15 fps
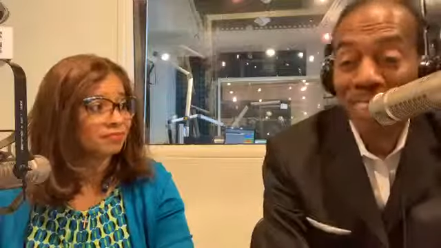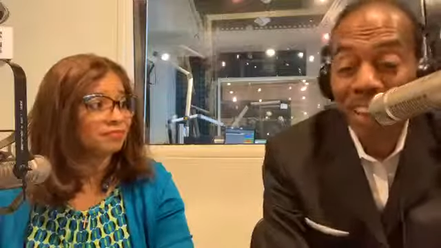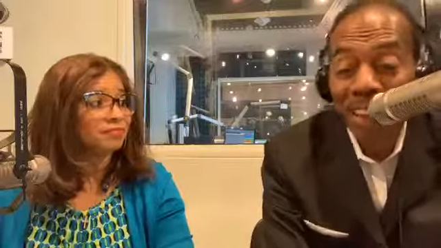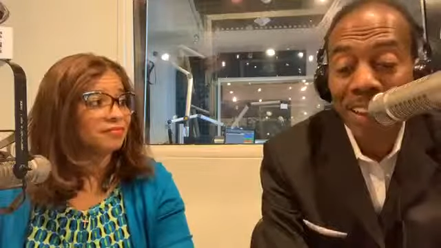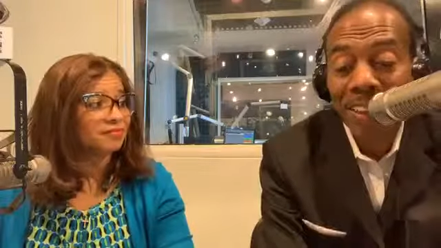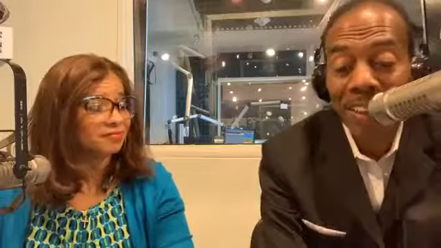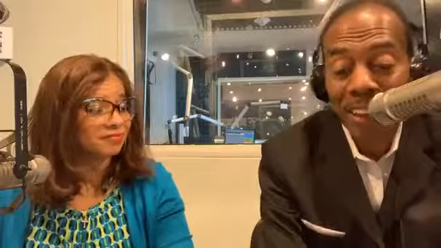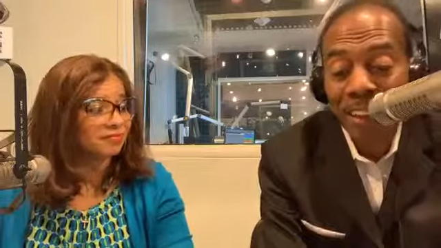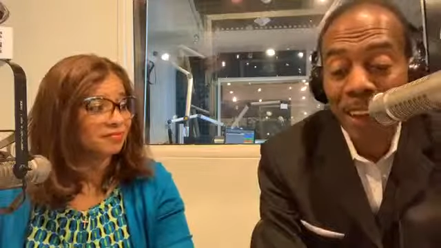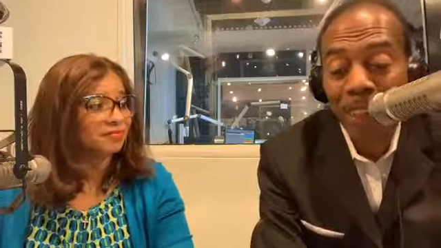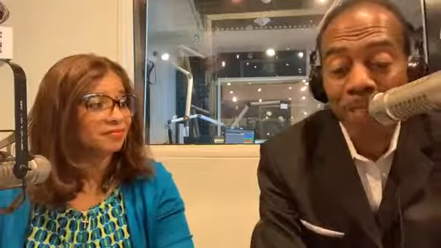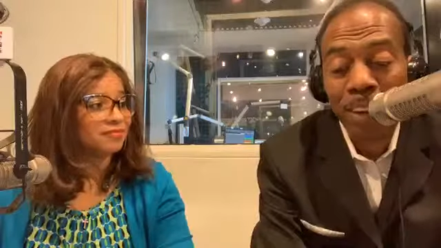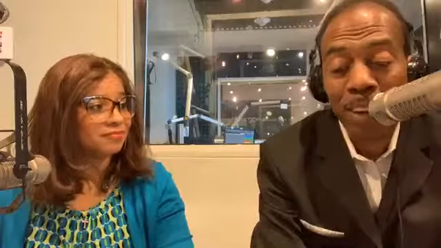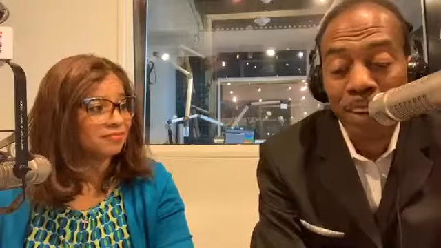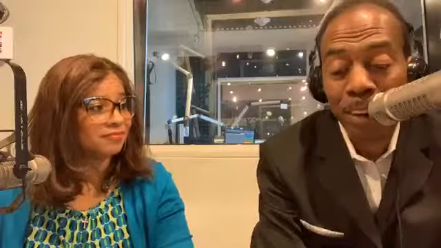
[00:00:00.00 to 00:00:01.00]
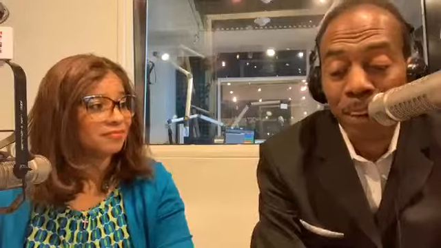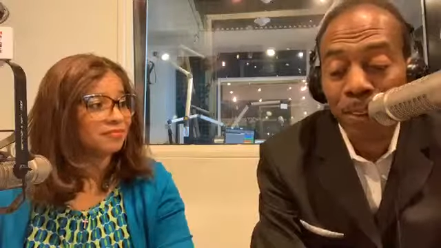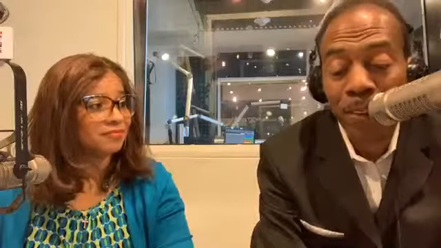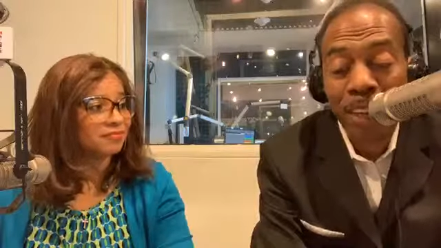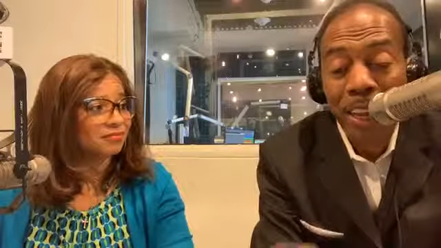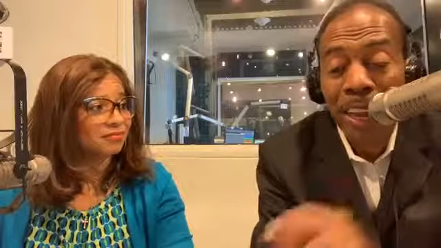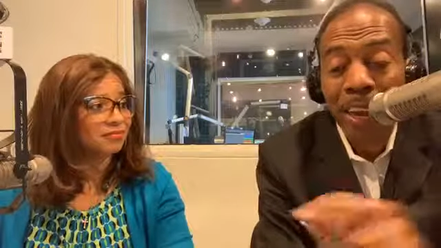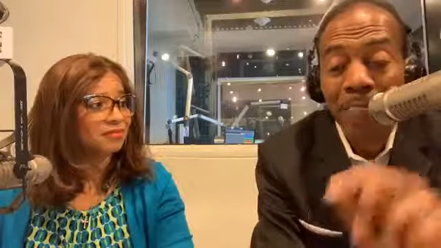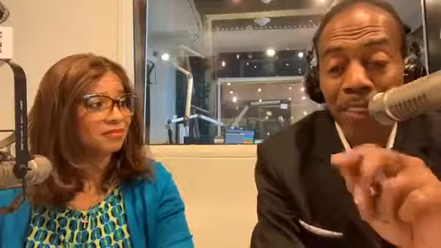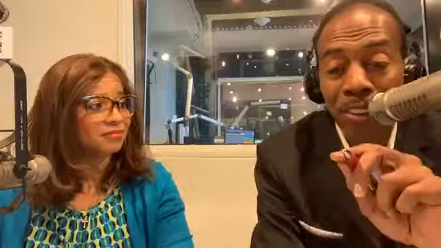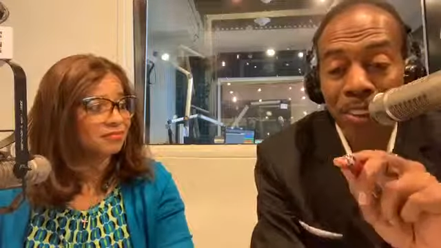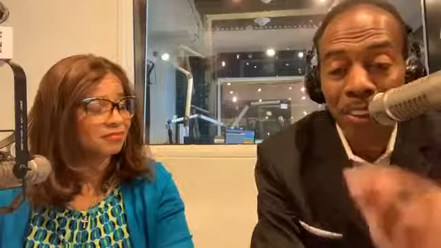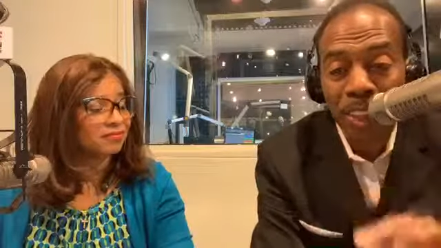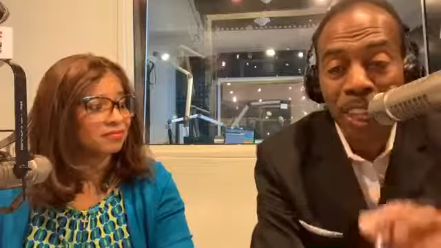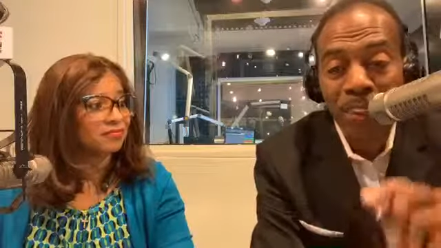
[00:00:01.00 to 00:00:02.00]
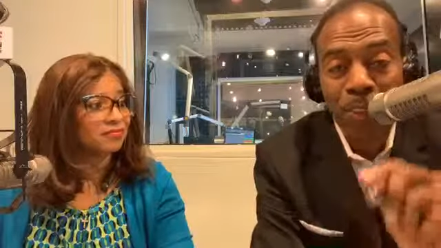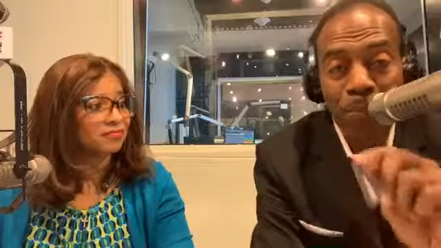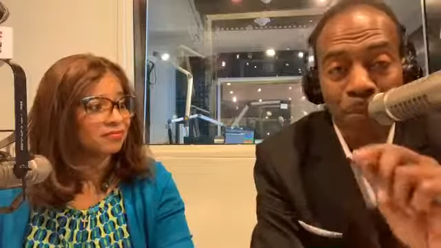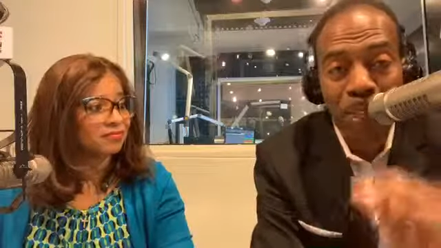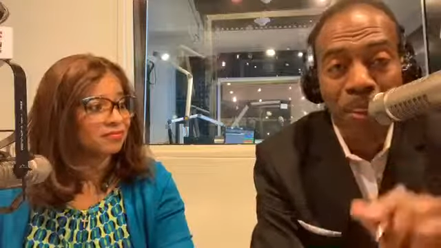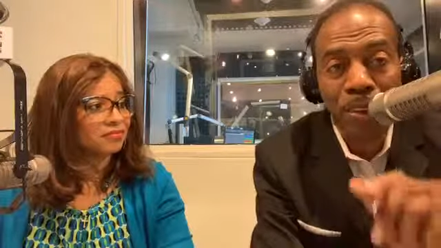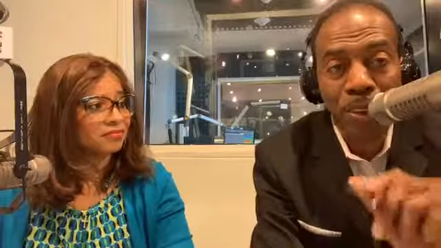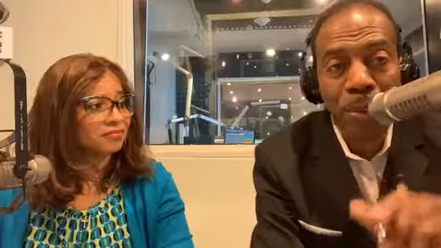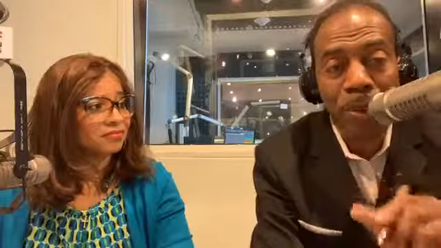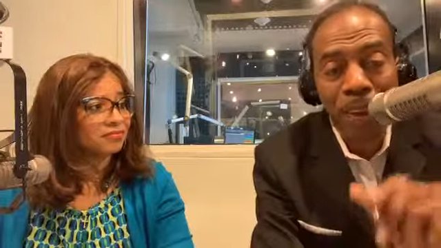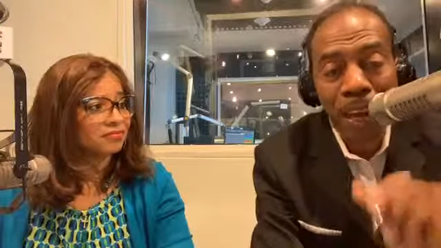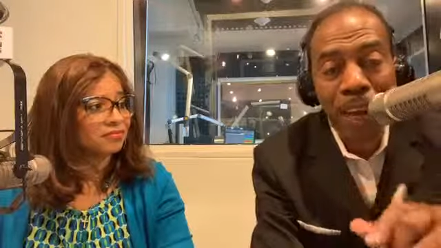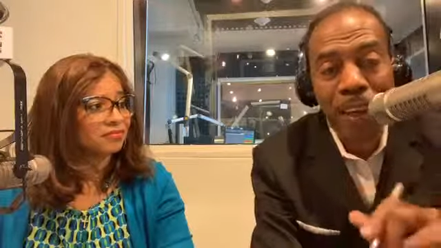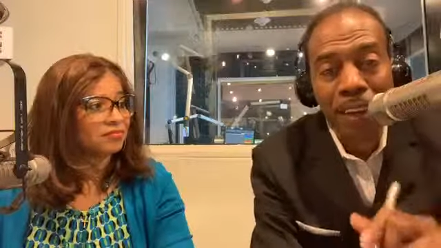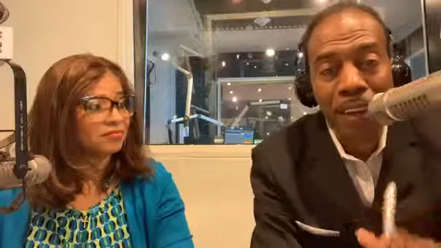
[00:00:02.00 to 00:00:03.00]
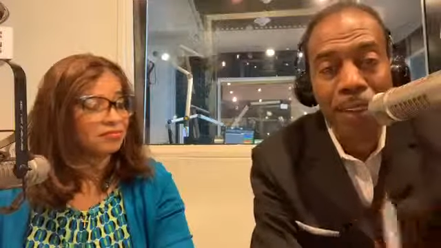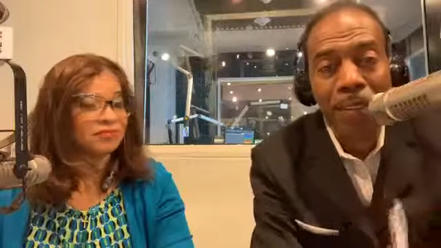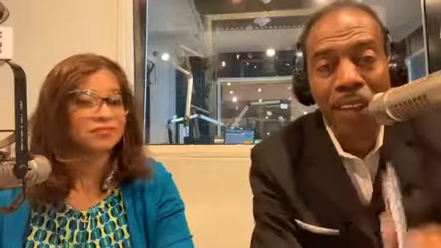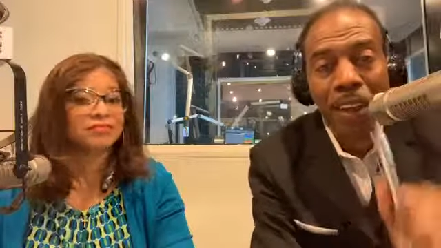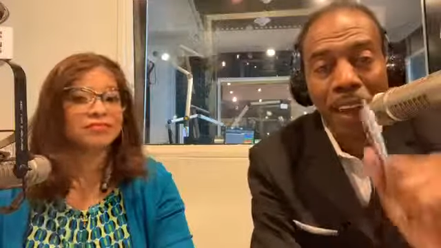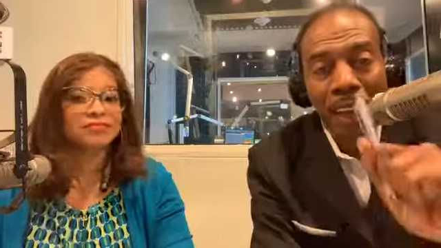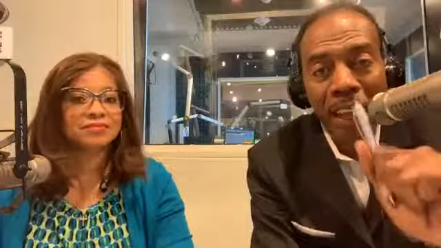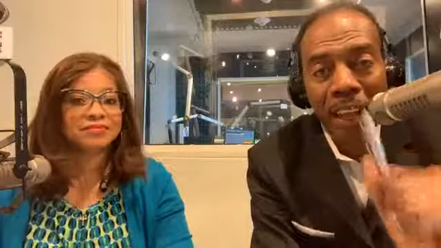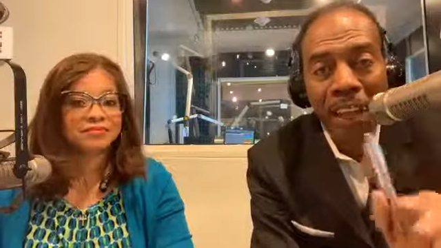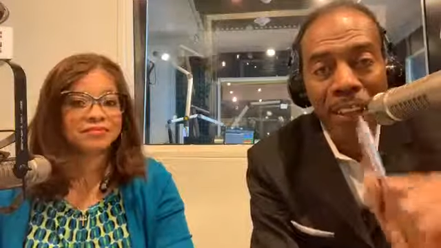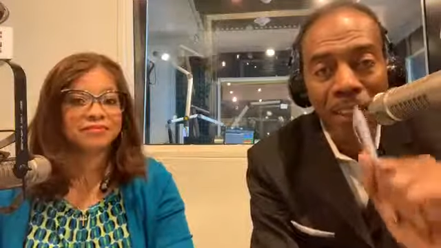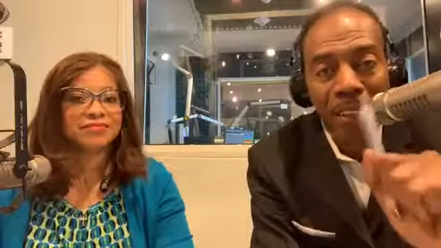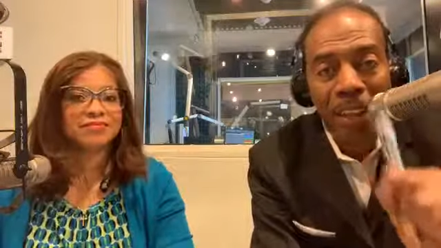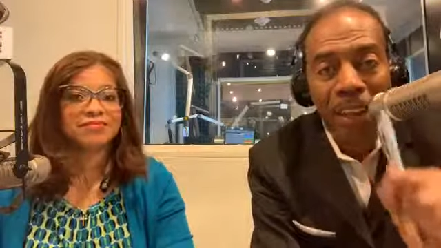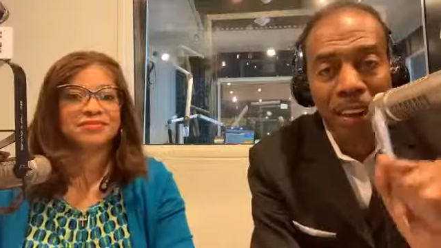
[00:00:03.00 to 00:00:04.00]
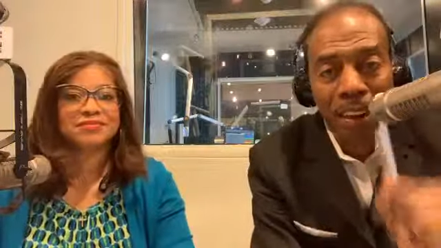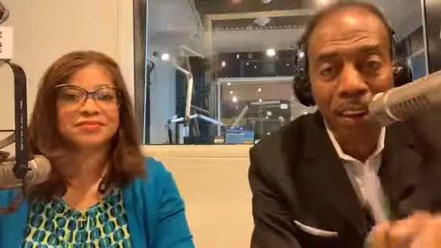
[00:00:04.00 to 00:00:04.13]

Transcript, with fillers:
Speaker 1: got to have that hustle. Every successful business owner out here has that